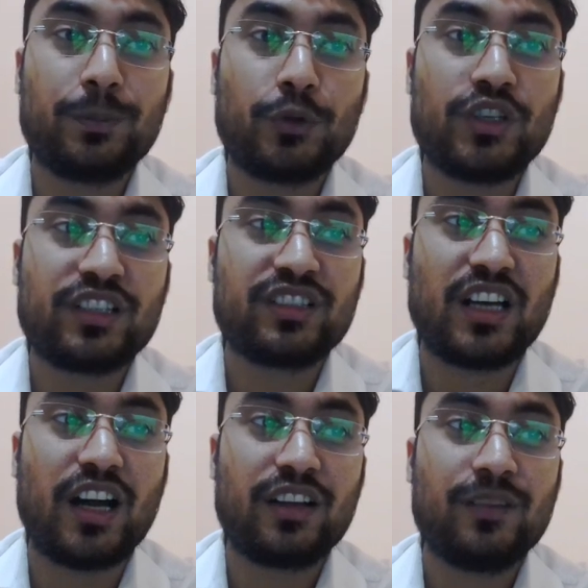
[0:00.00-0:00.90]
projects
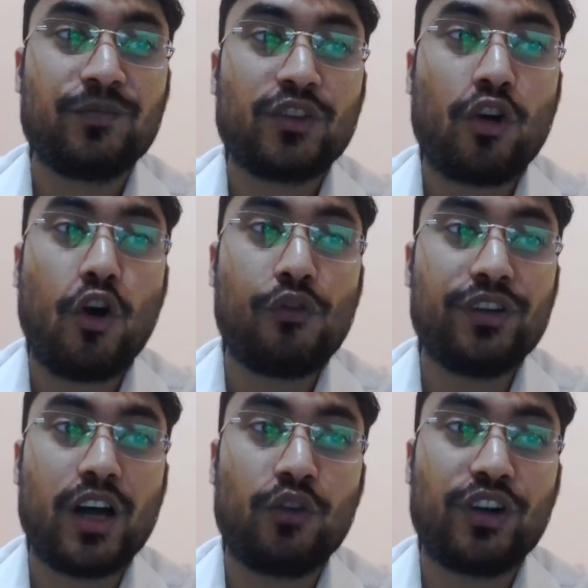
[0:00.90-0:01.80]
are
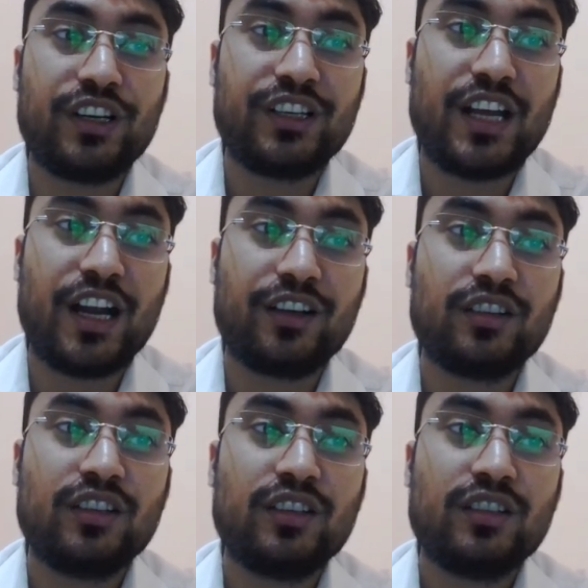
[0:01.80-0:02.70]
often awarded
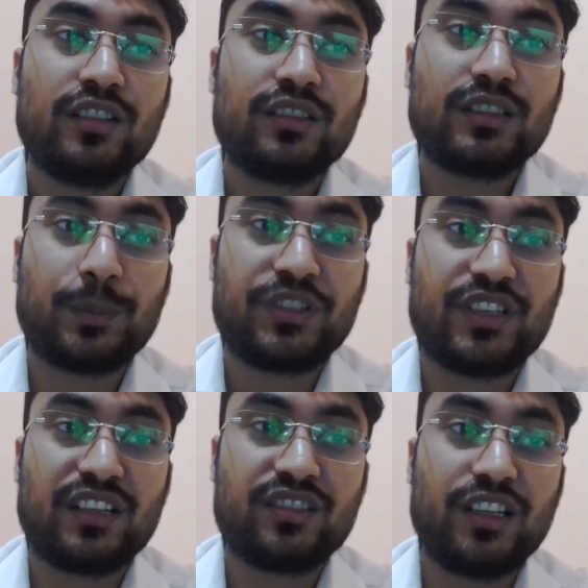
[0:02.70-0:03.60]
at
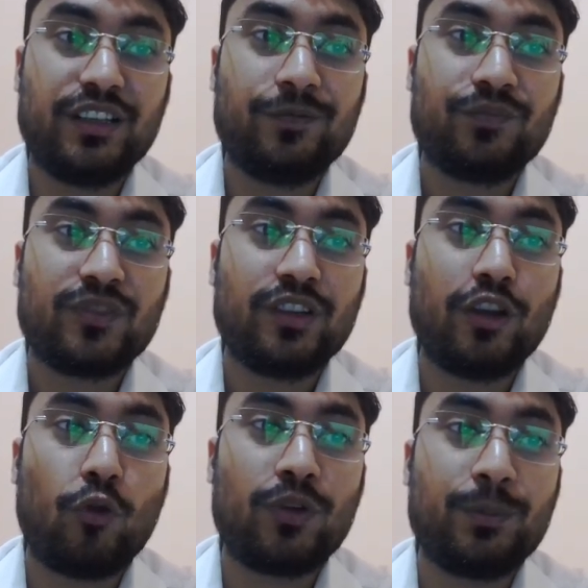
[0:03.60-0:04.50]
substantially
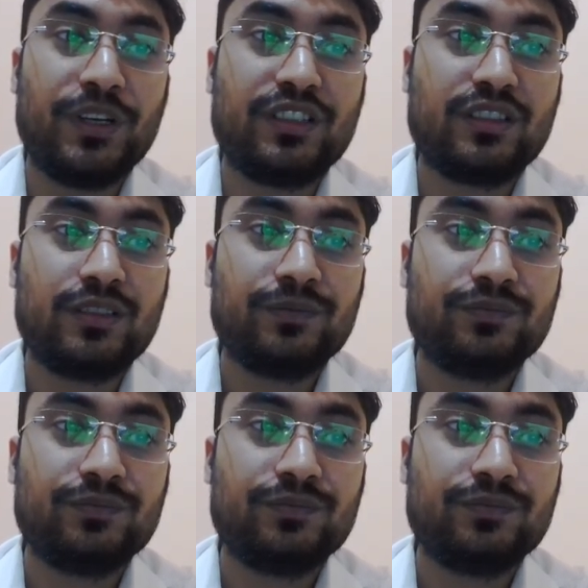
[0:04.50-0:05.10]
lower bids